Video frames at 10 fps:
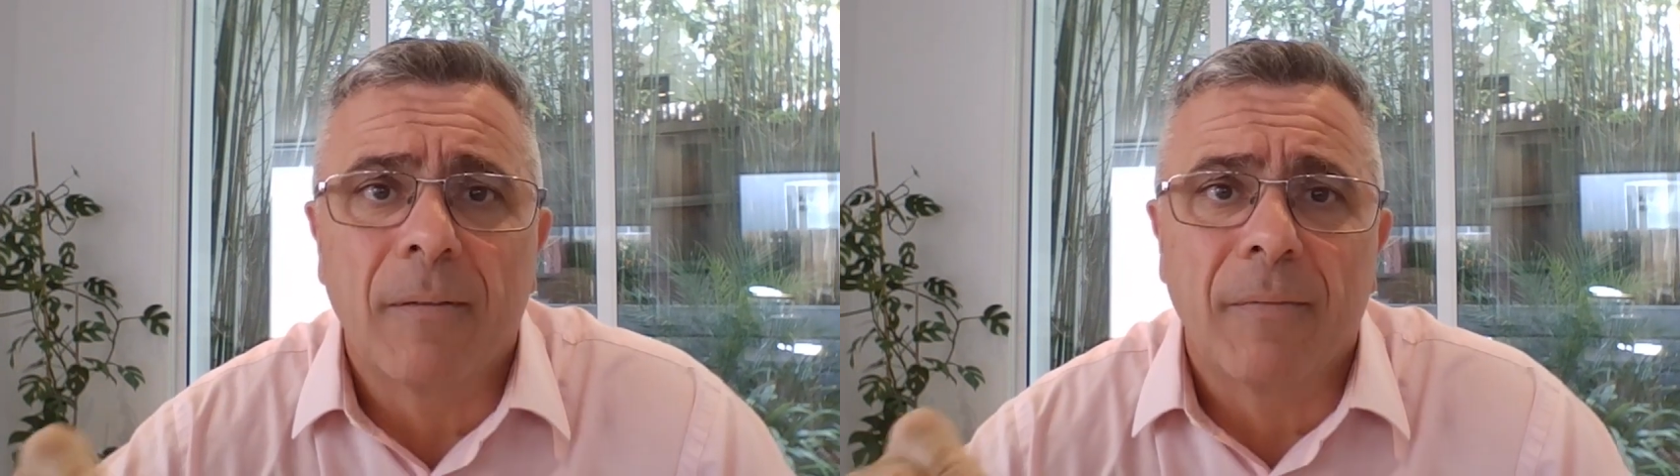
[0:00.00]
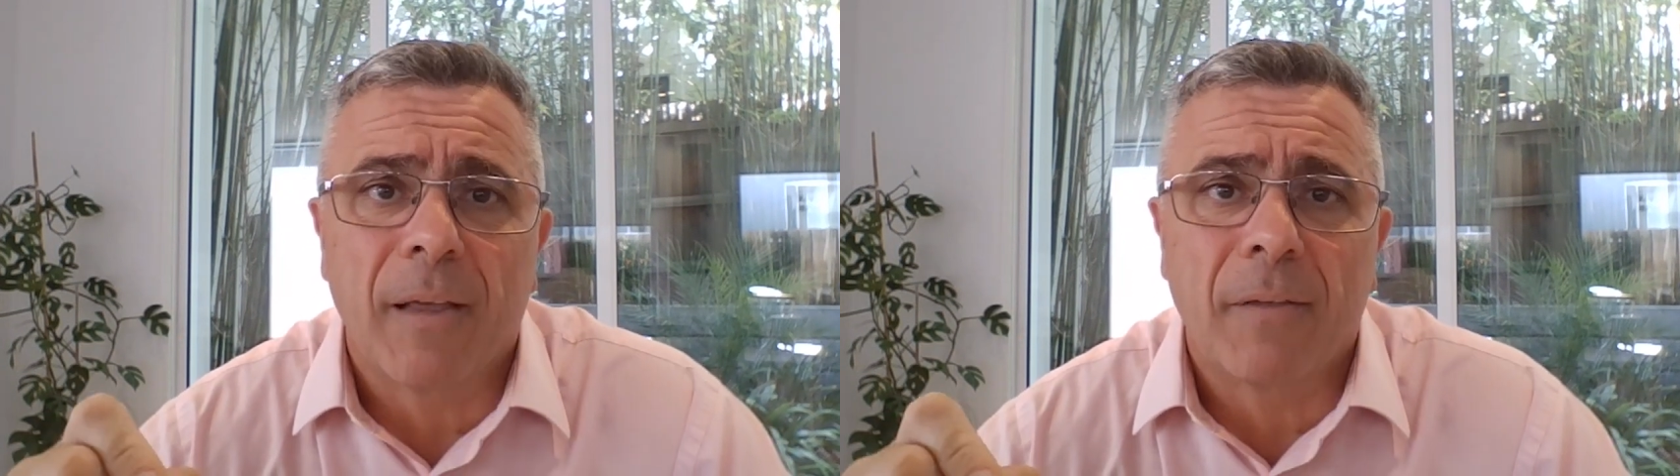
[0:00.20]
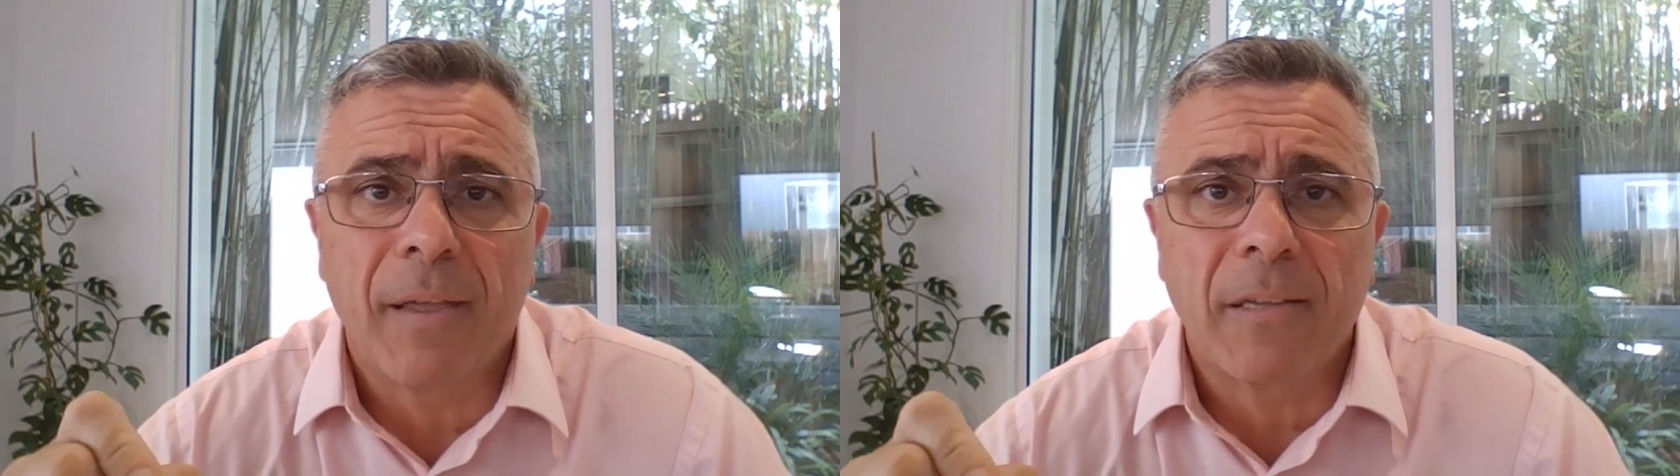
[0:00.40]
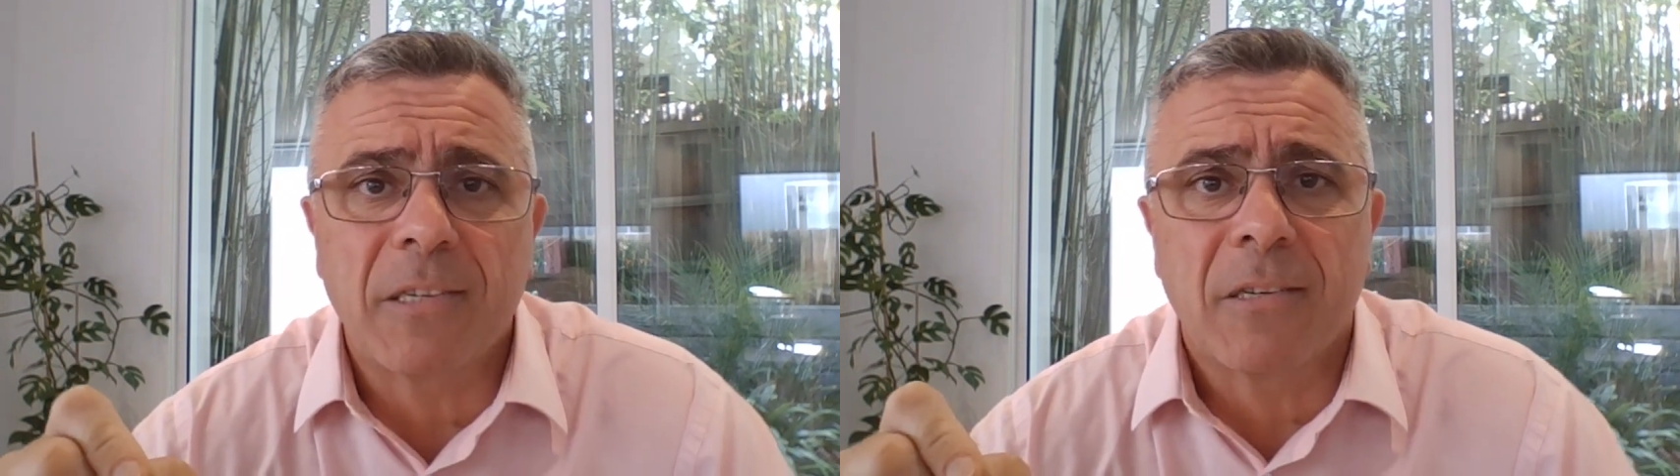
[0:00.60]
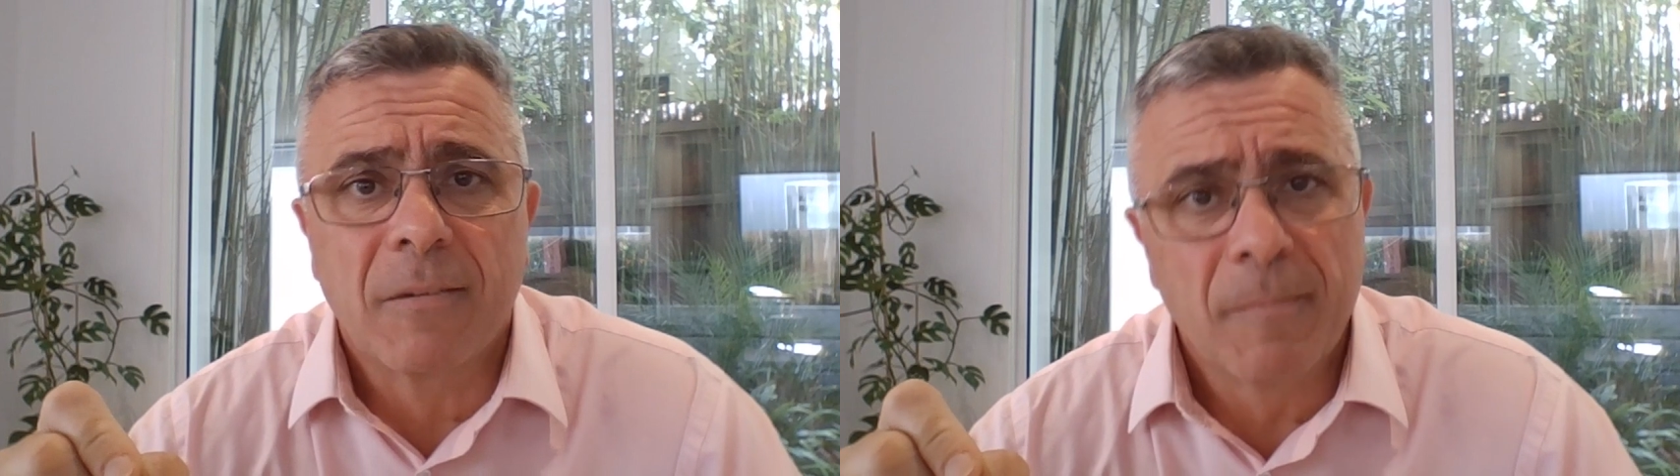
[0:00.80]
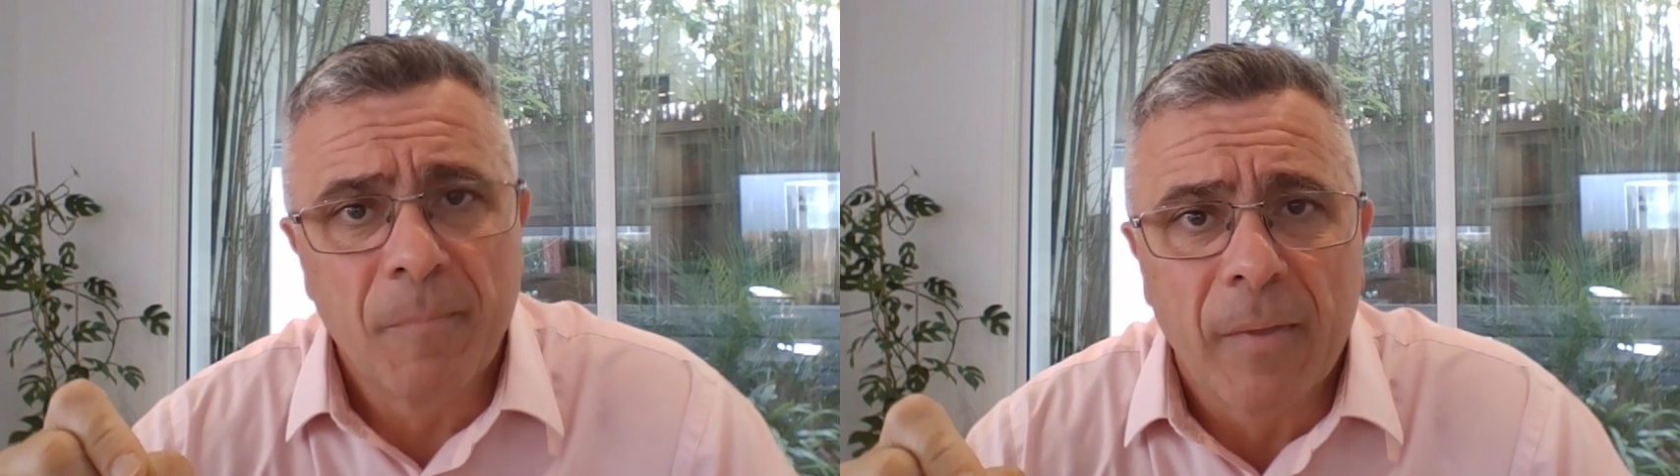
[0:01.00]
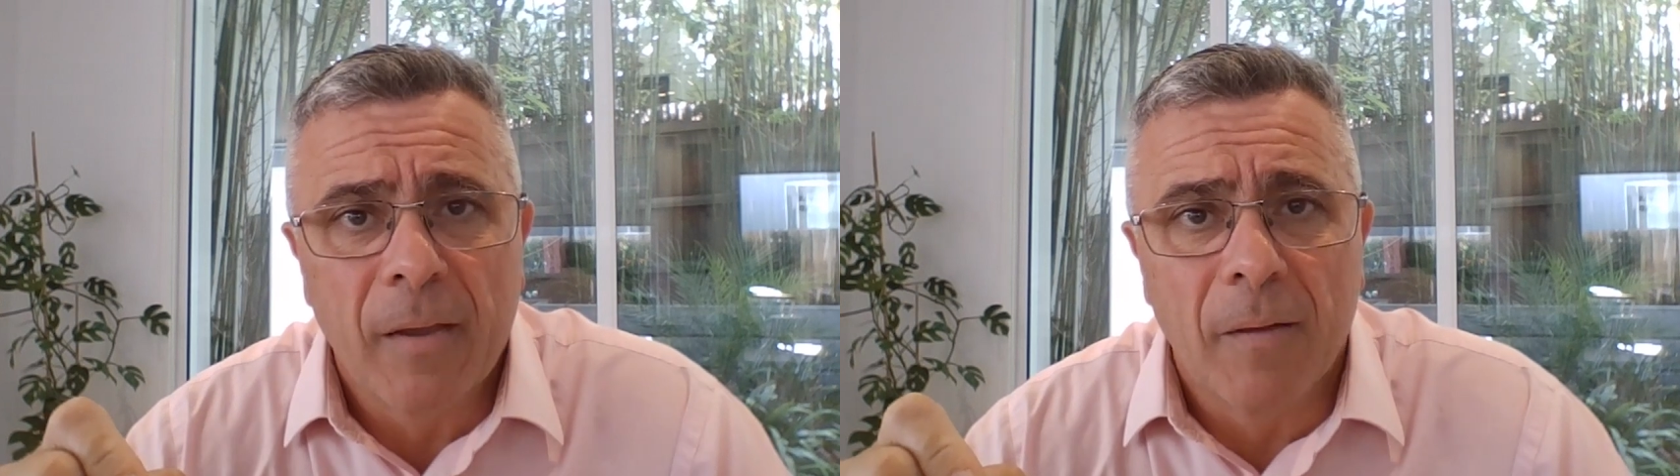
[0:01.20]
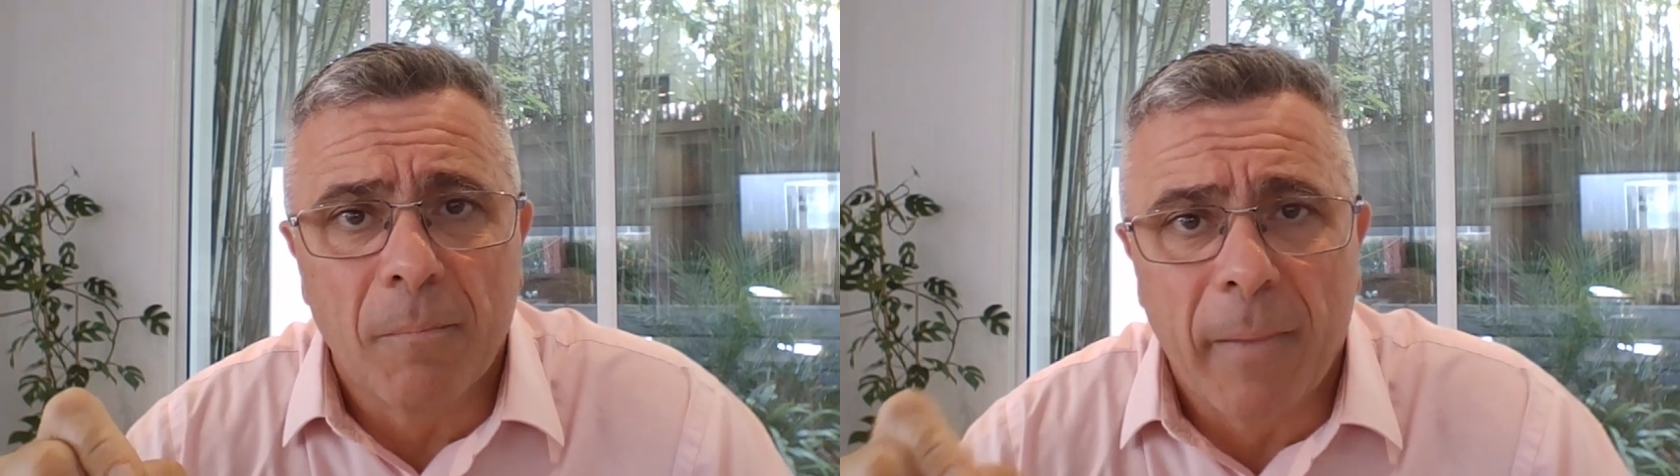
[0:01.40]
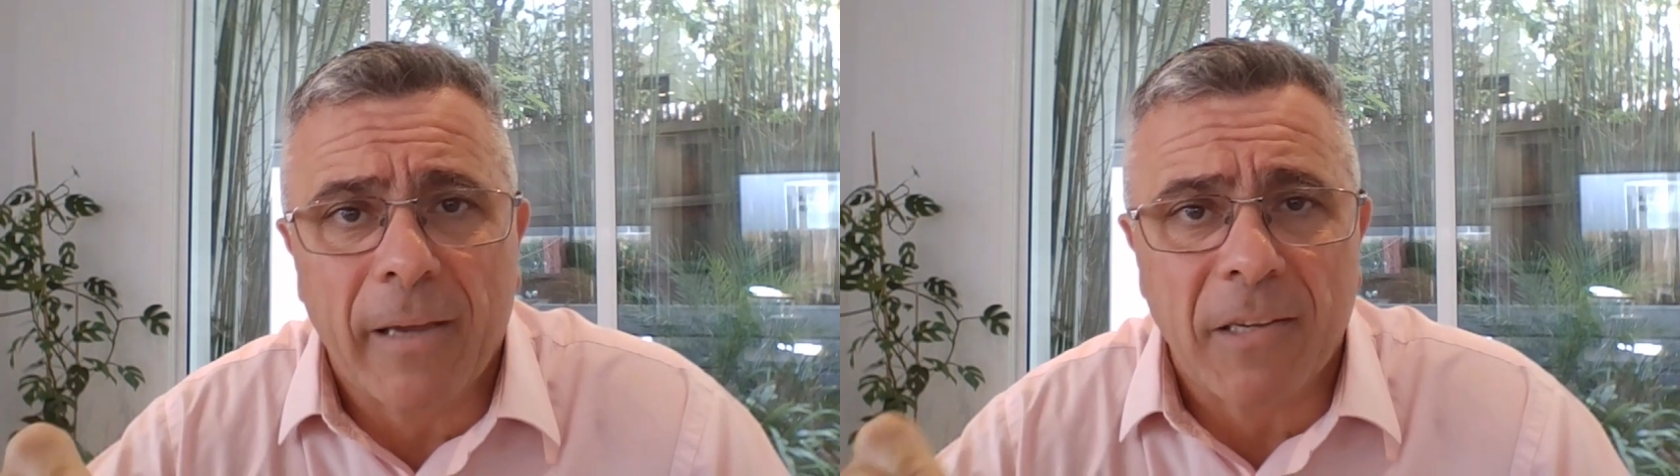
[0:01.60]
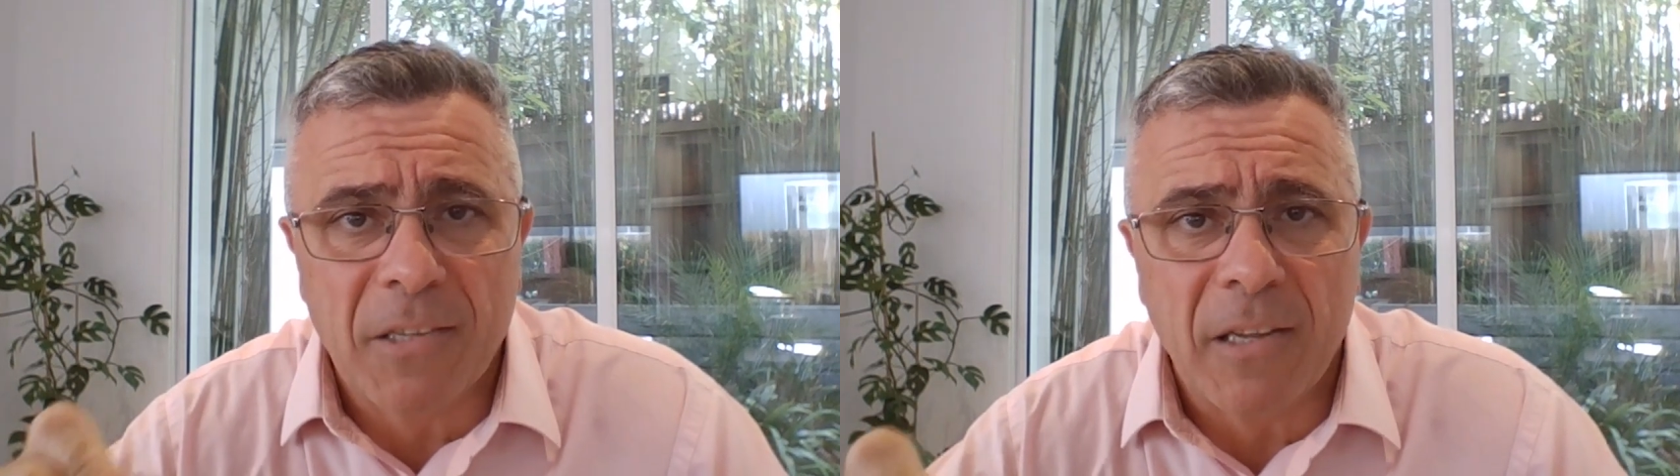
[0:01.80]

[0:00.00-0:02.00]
Now that makes